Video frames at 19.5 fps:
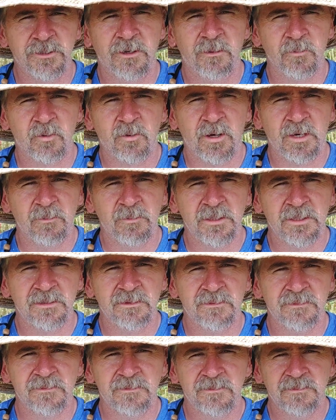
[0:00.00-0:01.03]
on them quite a bit.
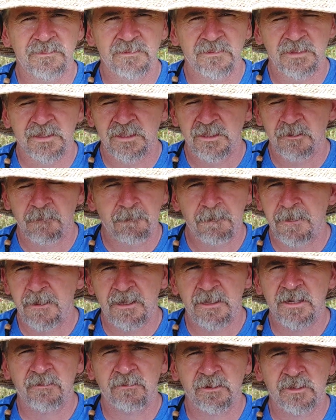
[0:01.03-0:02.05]
It
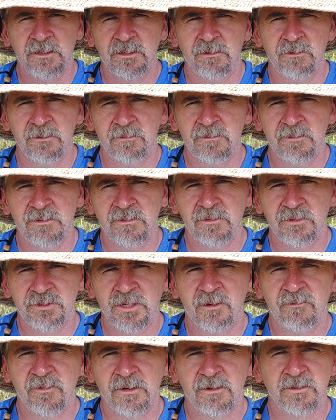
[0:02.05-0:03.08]
never killed them, which
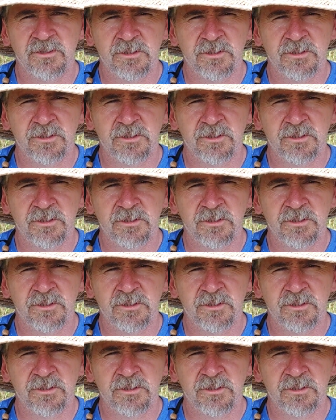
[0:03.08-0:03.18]
I'm very